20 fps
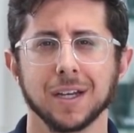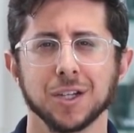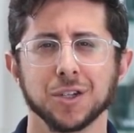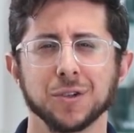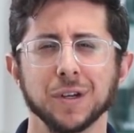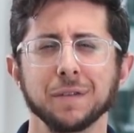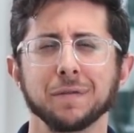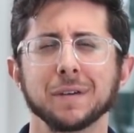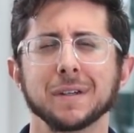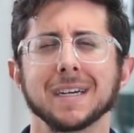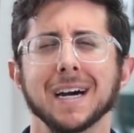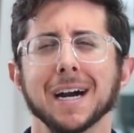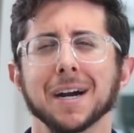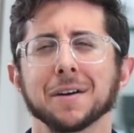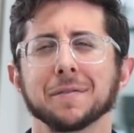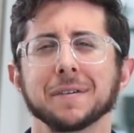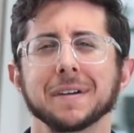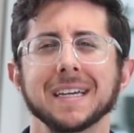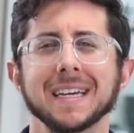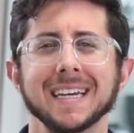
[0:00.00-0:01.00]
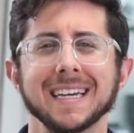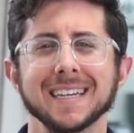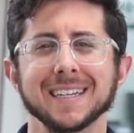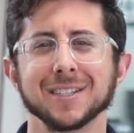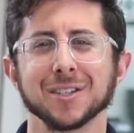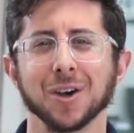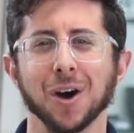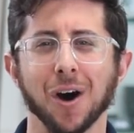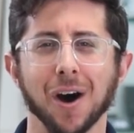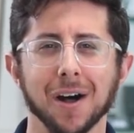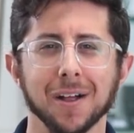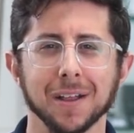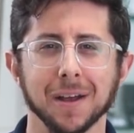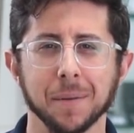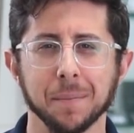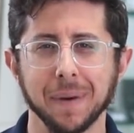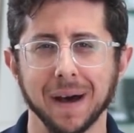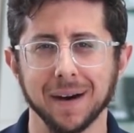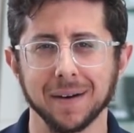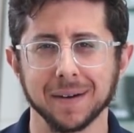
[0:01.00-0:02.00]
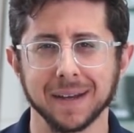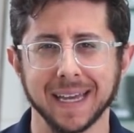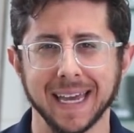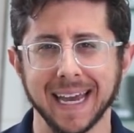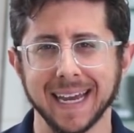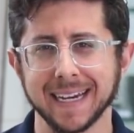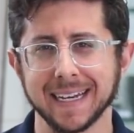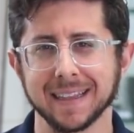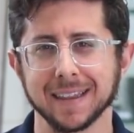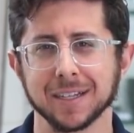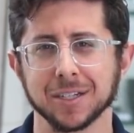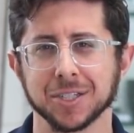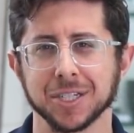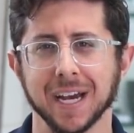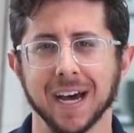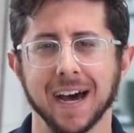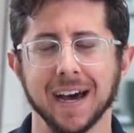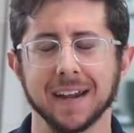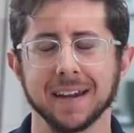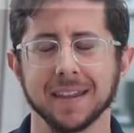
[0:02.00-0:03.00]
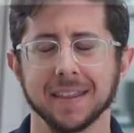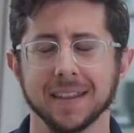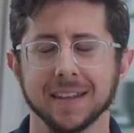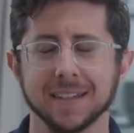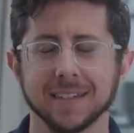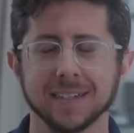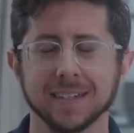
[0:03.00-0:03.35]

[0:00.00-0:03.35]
Street photography is all about getting the shot, the